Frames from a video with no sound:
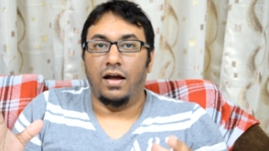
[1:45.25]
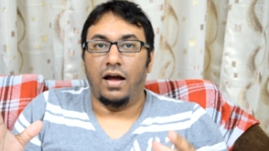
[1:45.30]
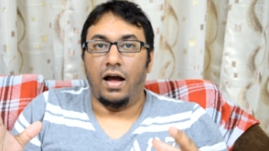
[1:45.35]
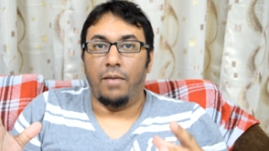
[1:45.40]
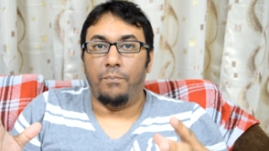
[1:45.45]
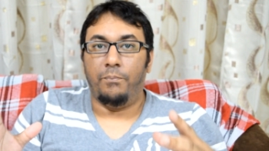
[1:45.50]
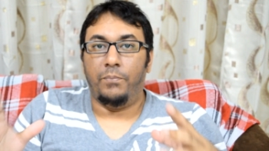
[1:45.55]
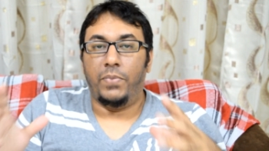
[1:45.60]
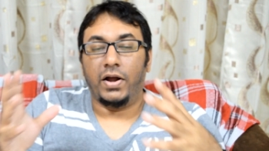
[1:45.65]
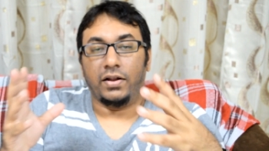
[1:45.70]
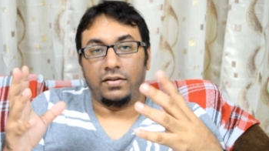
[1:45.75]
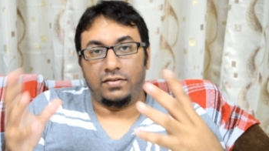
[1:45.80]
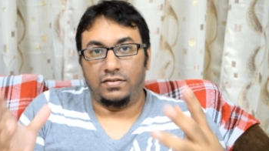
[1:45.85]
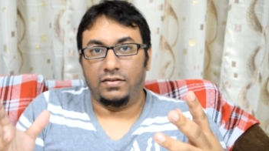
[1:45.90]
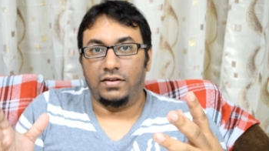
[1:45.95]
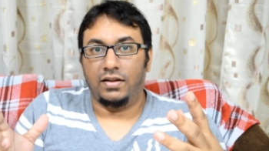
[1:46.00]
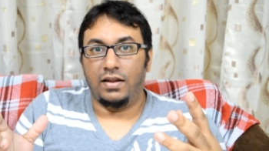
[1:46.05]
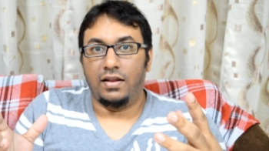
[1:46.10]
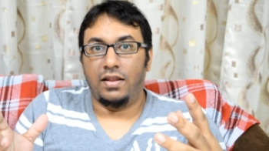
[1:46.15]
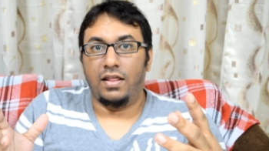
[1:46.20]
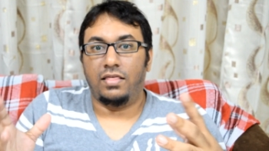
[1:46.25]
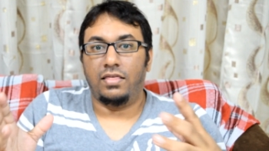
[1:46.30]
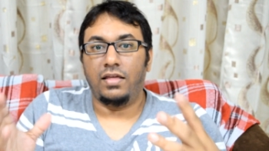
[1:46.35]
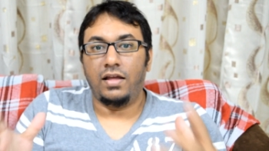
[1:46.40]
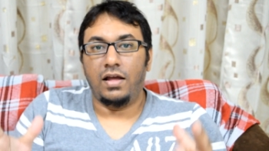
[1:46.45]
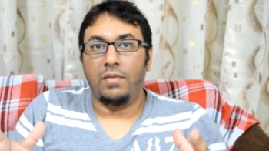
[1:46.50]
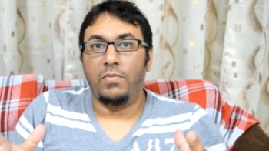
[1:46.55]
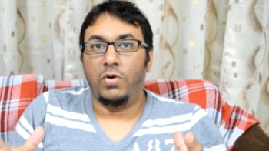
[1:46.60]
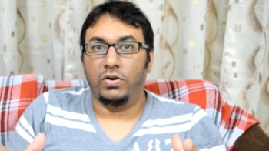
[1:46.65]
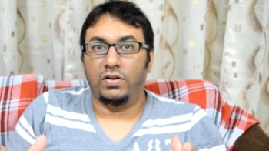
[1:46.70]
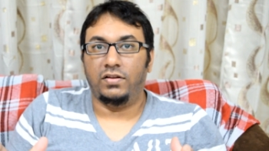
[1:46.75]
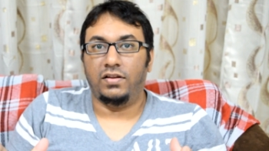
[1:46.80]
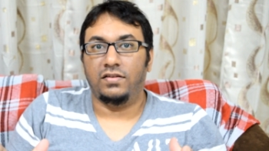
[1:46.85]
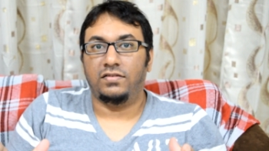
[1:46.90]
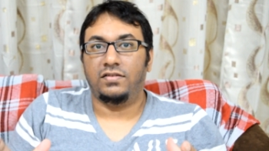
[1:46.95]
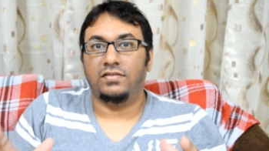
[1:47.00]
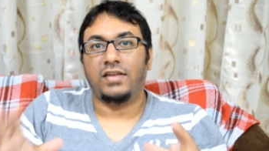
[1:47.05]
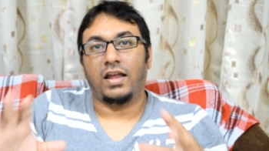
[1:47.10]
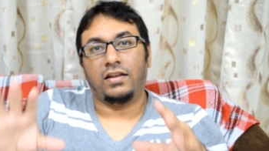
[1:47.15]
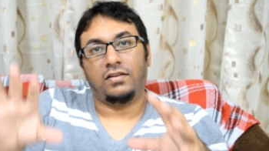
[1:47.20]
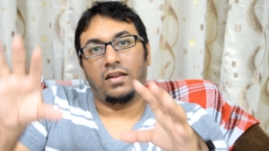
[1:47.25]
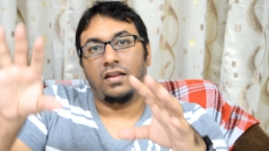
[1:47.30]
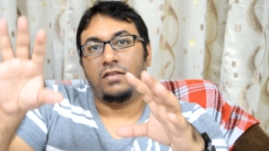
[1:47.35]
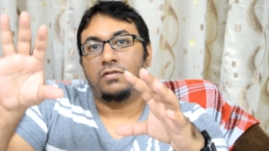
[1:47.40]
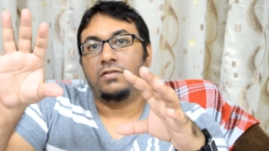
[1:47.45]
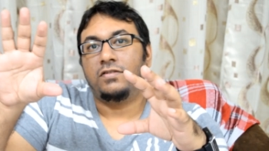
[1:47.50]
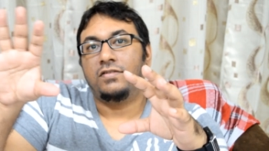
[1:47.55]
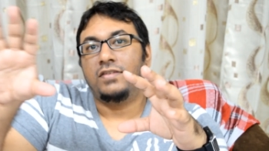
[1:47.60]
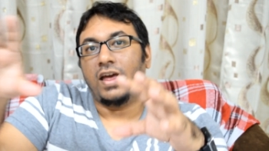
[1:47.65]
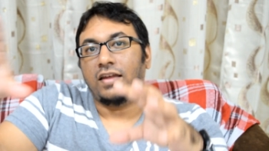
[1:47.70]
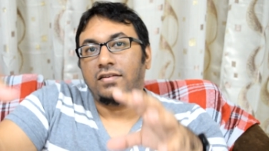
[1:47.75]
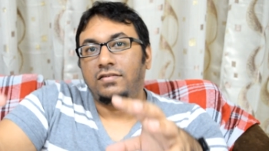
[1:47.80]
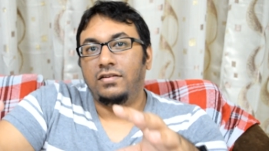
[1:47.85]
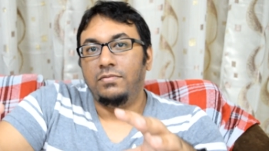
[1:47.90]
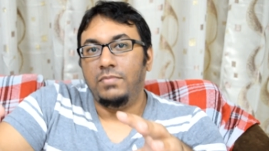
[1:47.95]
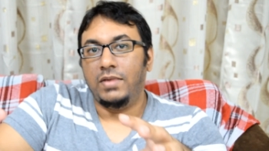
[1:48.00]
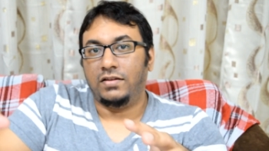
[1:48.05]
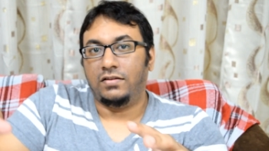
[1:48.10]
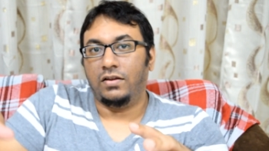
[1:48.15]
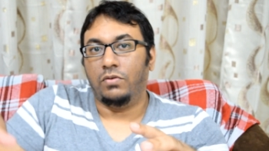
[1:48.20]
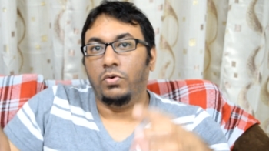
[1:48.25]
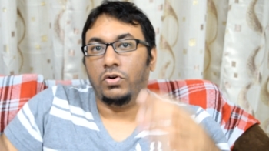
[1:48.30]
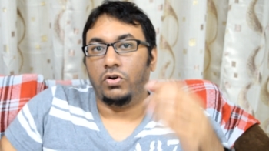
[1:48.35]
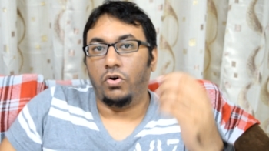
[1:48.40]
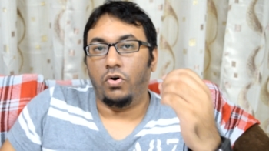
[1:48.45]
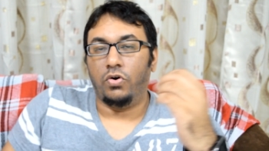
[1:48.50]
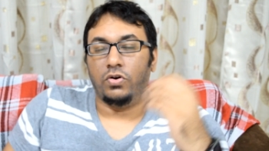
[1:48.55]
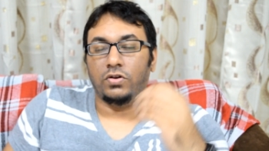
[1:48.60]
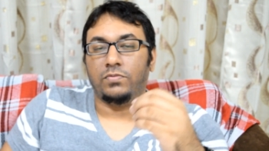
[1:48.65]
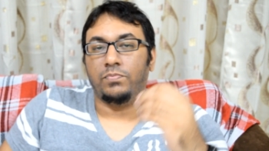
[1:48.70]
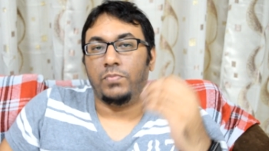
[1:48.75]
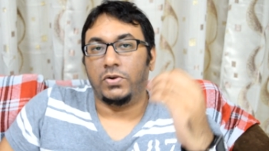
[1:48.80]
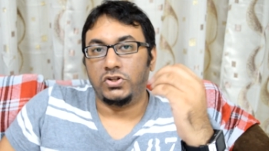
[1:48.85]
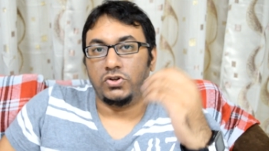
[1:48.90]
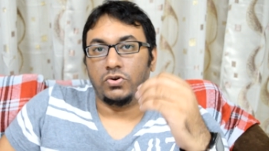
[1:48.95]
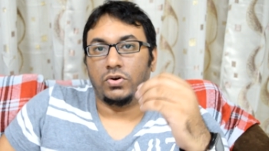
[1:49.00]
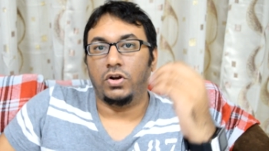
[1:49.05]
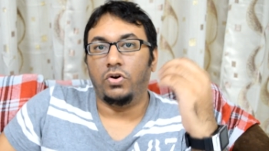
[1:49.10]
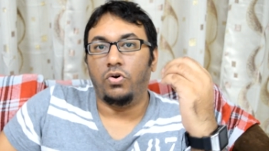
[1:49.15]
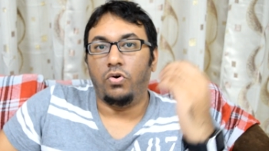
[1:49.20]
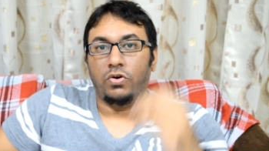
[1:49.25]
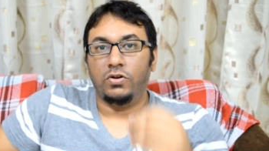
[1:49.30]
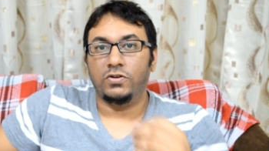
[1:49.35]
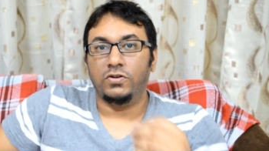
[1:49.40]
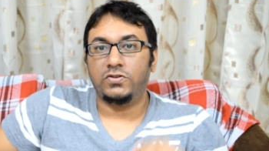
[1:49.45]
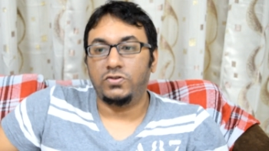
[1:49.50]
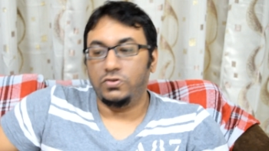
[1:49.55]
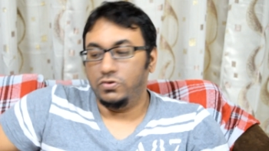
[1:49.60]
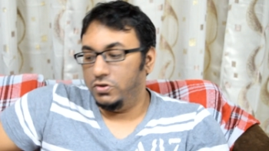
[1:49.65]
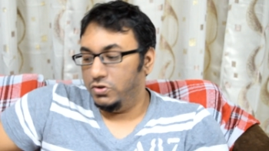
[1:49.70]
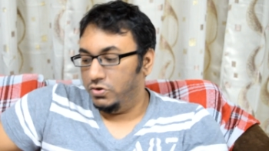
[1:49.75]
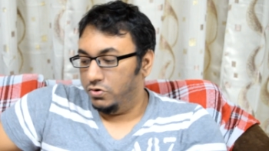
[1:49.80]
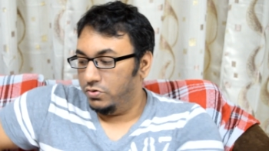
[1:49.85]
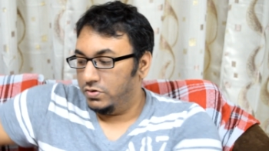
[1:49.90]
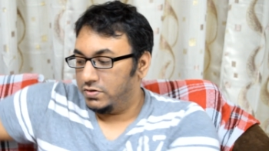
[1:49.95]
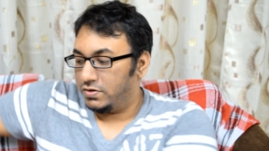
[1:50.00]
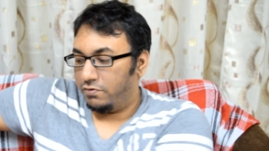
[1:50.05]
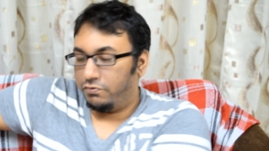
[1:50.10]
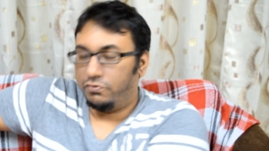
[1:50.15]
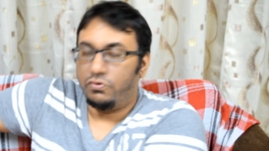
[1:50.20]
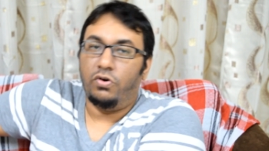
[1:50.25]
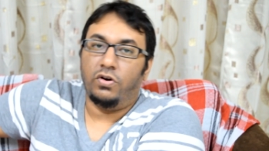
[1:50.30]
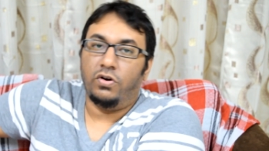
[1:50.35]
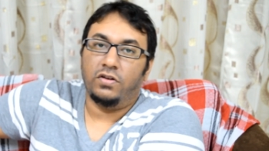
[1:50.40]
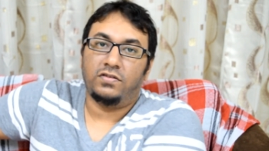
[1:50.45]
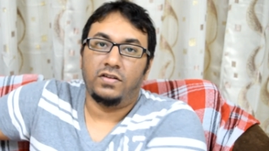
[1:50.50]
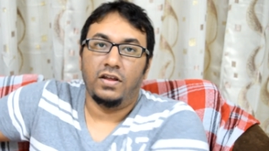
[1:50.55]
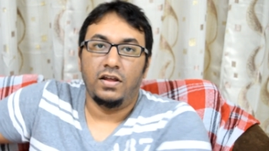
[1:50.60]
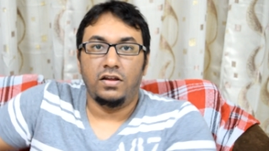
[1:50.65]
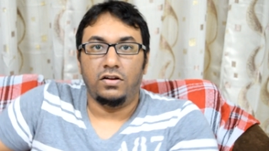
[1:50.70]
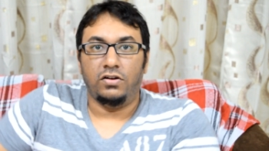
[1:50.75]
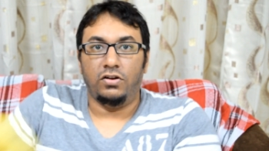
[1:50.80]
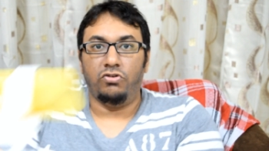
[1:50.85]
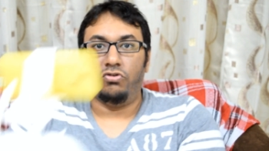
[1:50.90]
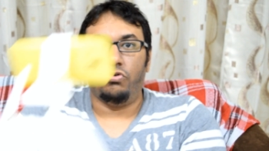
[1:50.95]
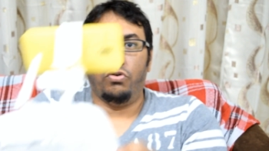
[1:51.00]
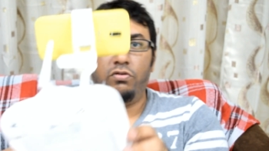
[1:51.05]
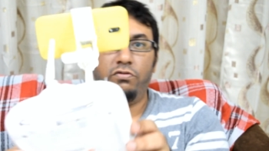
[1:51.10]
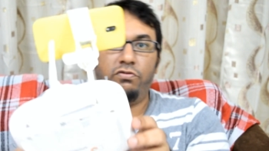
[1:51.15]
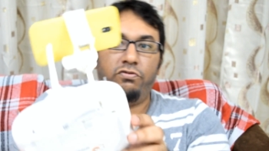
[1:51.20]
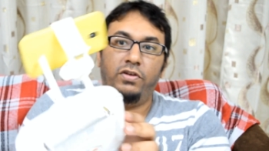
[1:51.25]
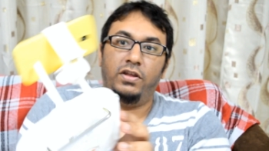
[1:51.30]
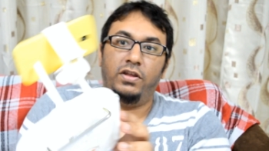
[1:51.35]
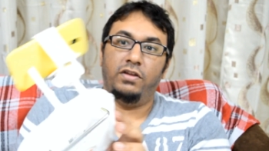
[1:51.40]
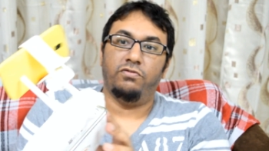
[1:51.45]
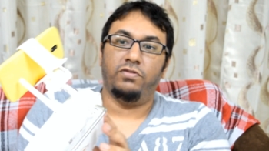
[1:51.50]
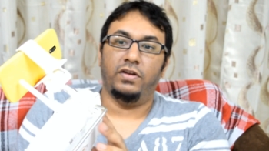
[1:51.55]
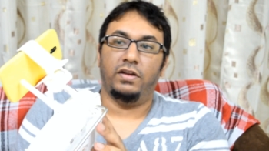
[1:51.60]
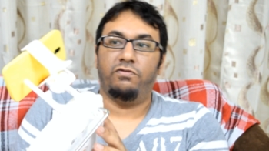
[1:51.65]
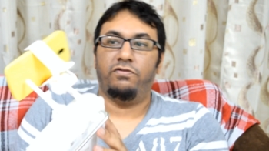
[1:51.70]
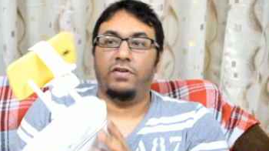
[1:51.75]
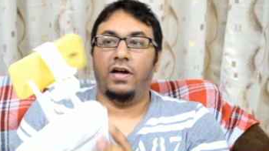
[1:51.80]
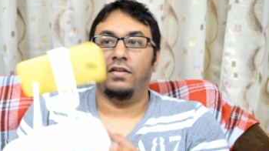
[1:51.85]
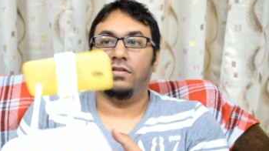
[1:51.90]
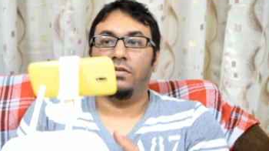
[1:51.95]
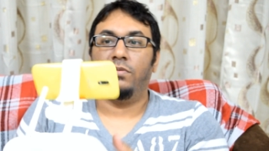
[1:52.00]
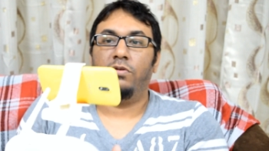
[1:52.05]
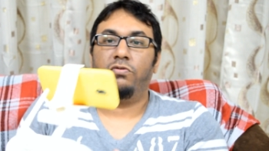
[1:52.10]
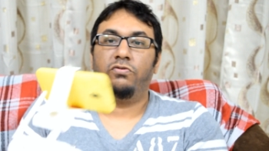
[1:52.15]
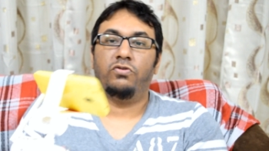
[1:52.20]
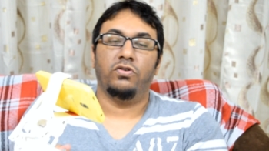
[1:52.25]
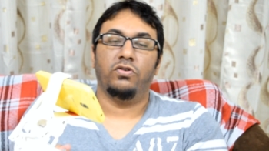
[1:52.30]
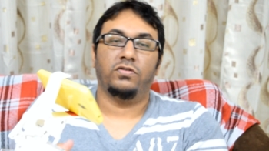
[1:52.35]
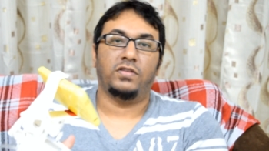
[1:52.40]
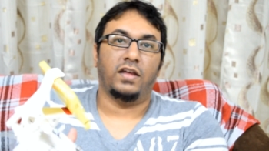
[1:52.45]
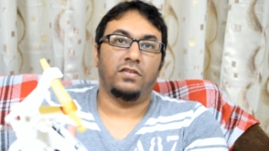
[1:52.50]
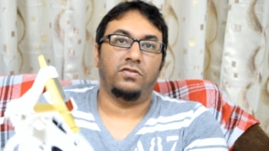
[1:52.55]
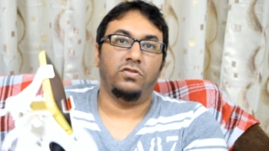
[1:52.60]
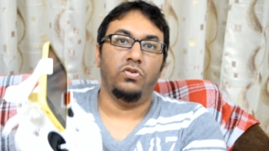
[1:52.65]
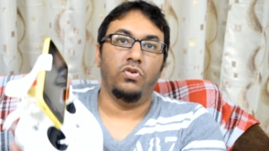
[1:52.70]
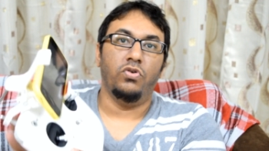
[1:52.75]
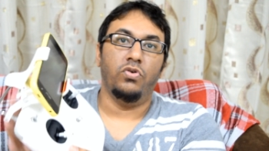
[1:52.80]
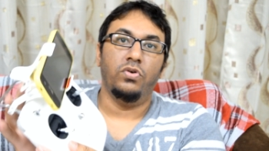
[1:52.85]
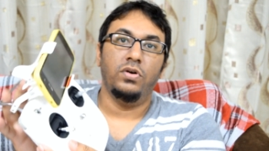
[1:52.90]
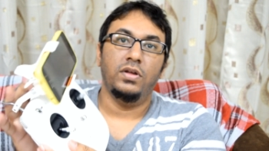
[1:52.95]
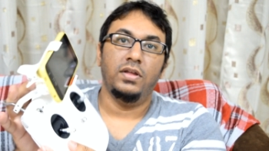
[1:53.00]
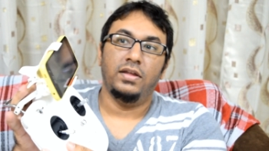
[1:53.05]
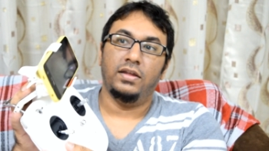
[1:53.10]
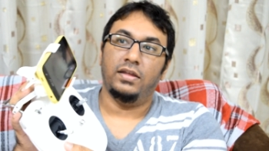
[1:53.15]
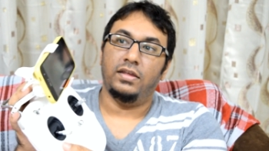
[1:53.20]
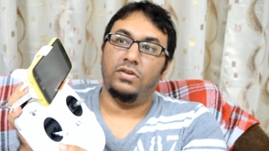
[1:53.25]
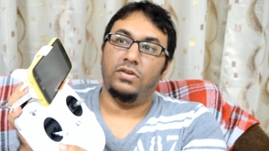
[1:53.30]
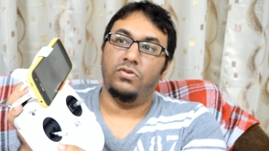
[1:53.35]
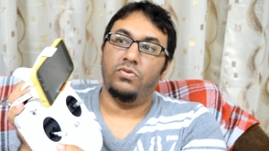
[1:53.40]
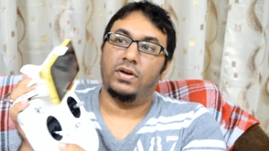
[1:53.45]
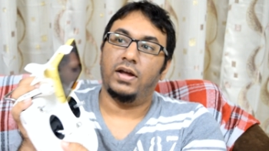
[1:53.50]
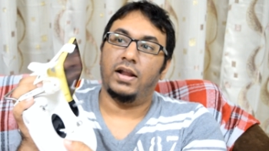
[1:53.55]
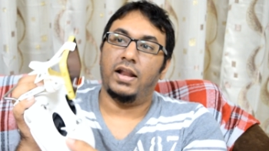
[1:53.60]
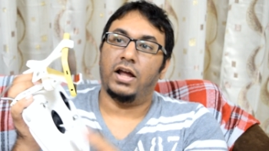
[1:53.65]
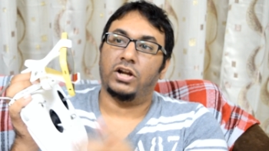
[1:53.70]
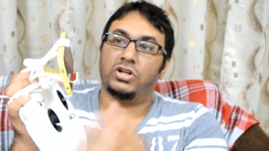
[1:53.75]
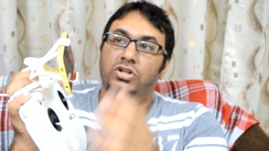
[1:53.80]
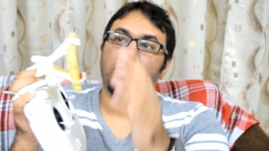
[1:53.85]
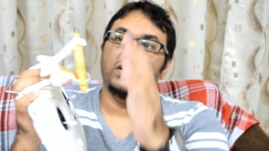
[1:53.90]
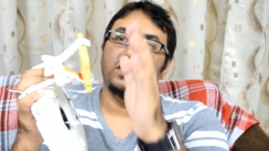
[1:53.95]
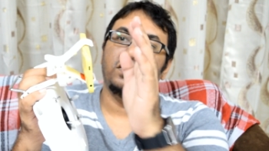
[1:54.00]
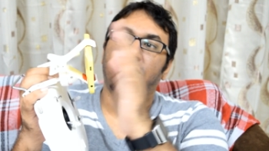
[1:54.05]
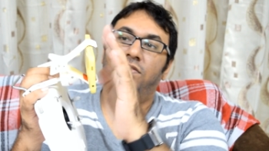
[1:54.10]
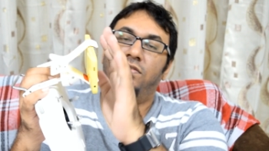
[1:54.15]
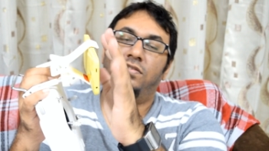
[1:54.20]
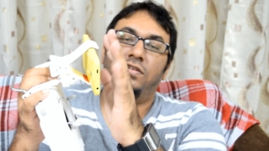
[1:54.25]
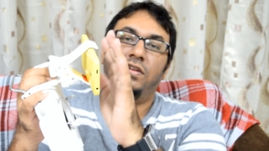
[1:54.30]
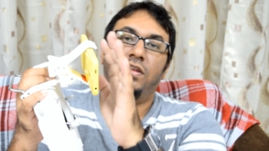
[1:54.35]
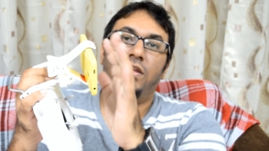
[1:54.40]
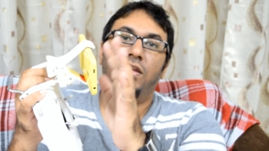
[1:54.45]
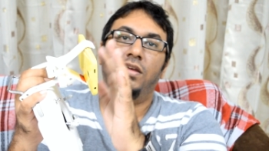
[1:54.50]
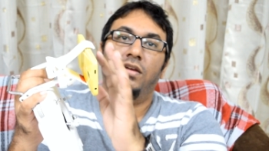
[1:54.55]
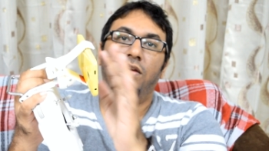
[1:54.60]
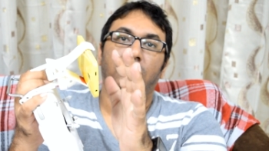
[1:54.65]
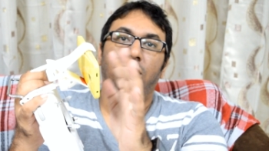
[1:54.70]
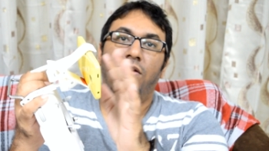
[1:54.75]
Uh, but the thing about it is, is that it's guesstimating with all, but you can also use, of course, the drone feed for the Phantom. Of course, as you know, you can actually see